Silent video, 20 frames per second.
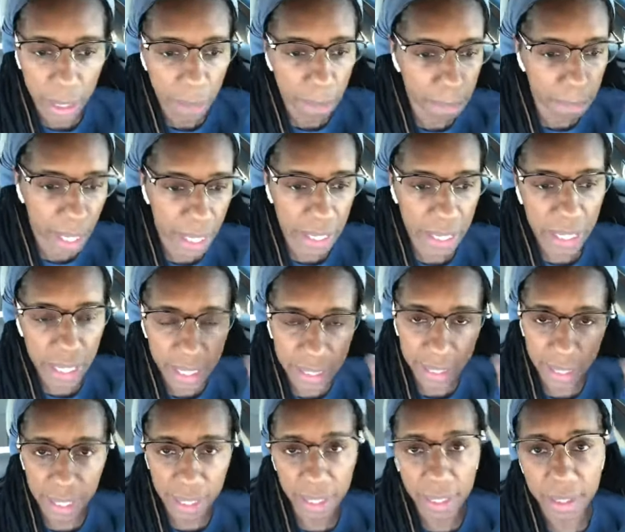money is
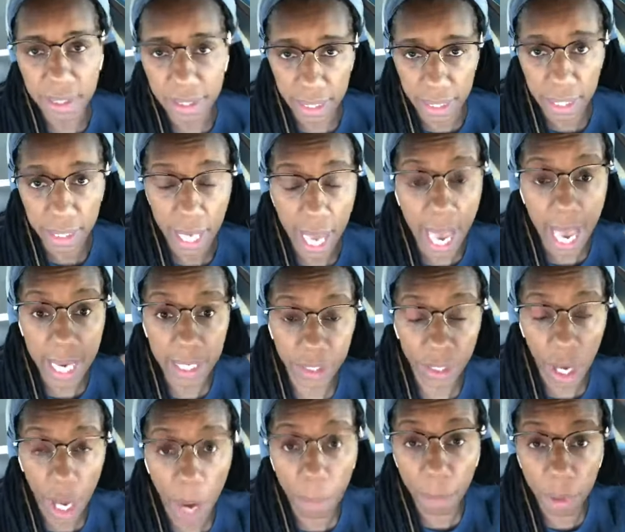easy. It's
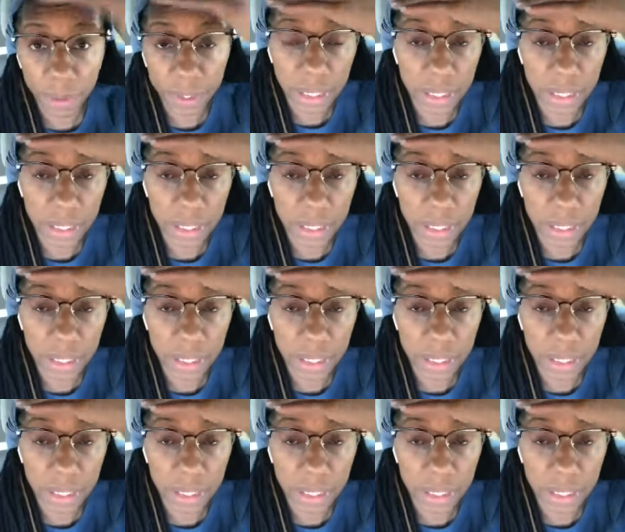almost